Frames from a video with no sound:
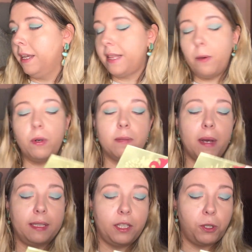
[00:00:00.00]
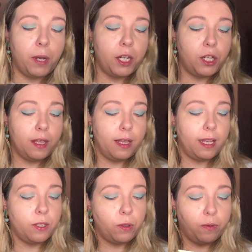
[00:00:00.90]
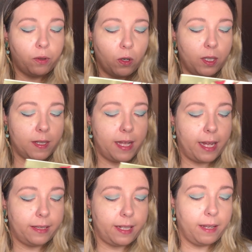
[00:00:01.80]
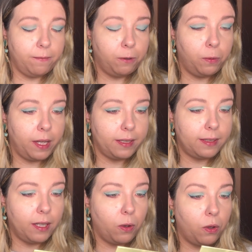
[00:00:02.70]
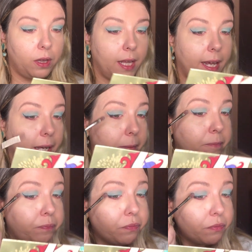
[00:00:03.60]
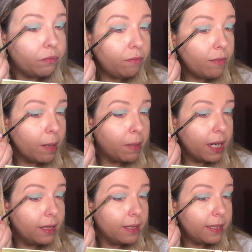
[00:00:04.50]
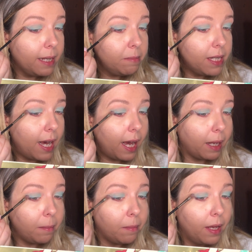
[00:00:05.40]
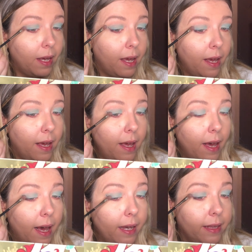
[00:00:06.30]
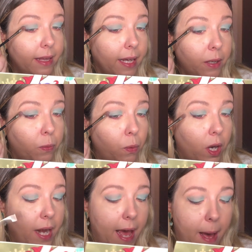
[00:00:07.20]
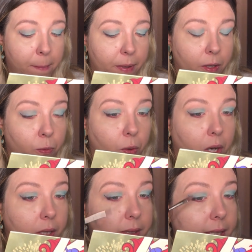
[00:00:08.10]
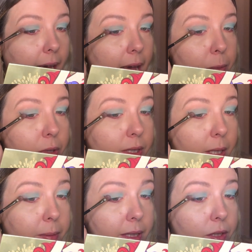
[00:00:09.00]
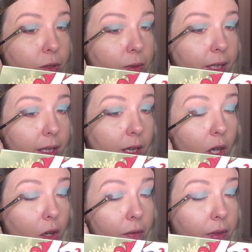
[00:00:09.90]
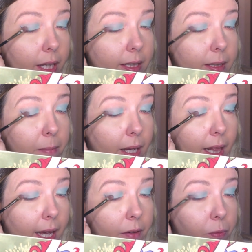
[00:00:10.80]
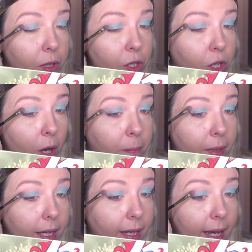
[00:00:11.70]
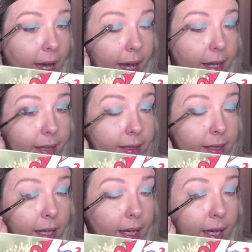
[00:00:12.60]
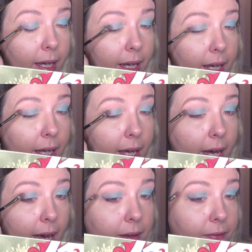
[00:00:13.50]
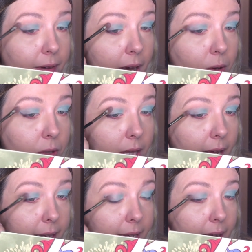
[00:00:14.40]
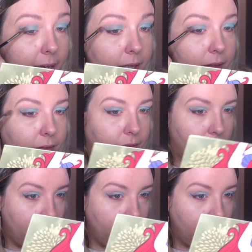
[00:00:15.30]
that was my situation then, so of course that influenced the whole thing. But at the same time, I think what happened was I was substituting a lot of things in my life with shopping, and I found like kind of